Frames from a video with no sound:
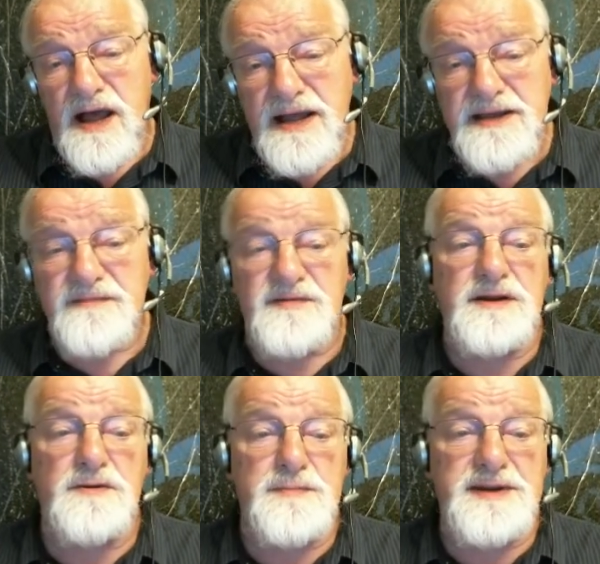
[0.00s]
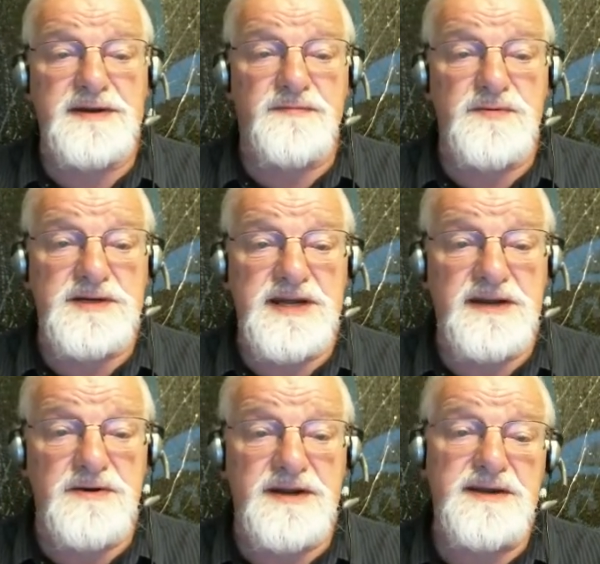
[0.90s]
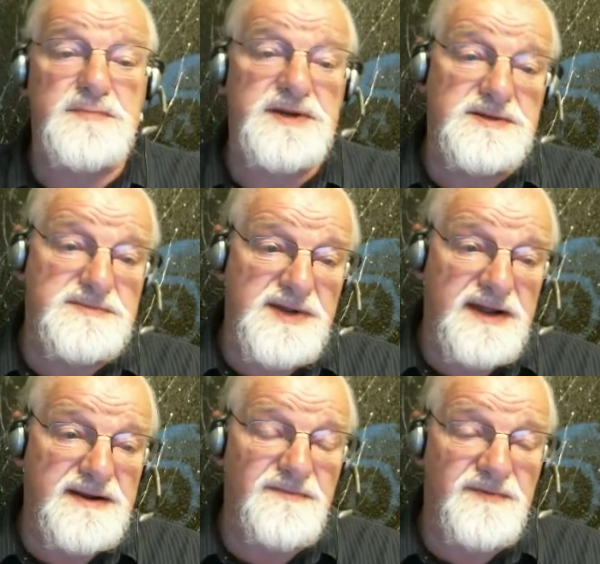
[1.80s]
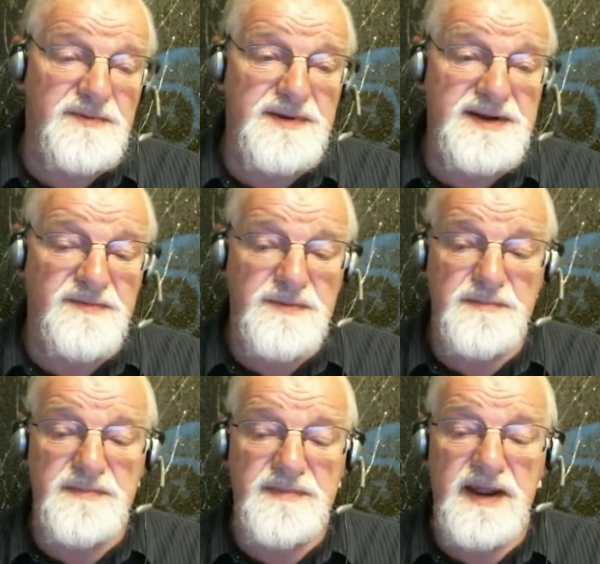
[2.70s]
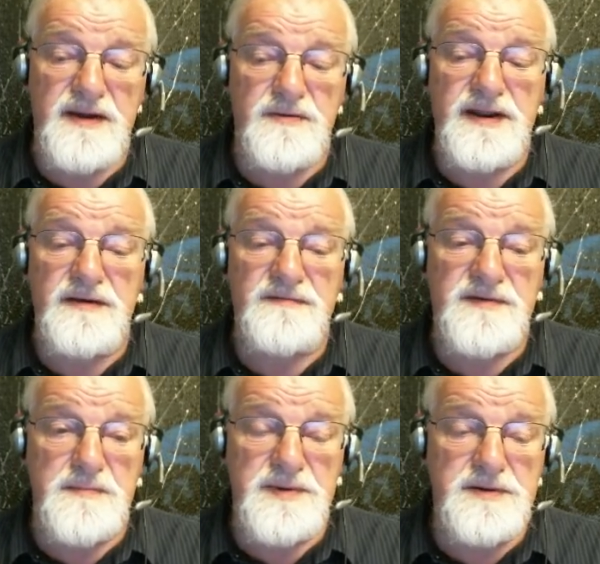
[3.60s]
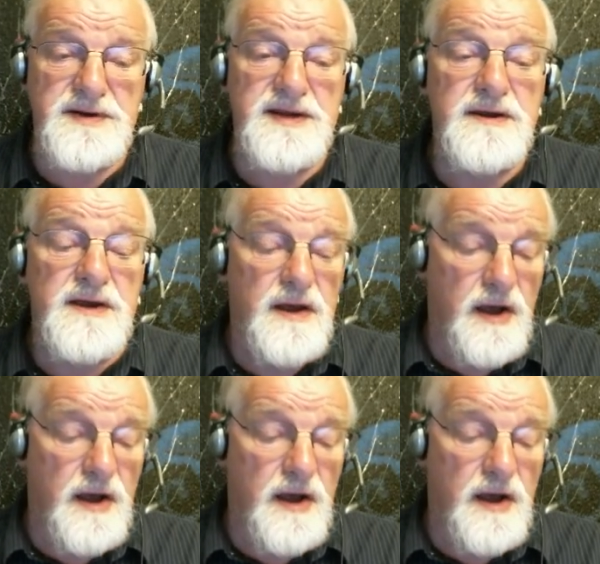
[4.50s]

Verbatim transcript: I have a little bit different take on it because I come from a different area of computing.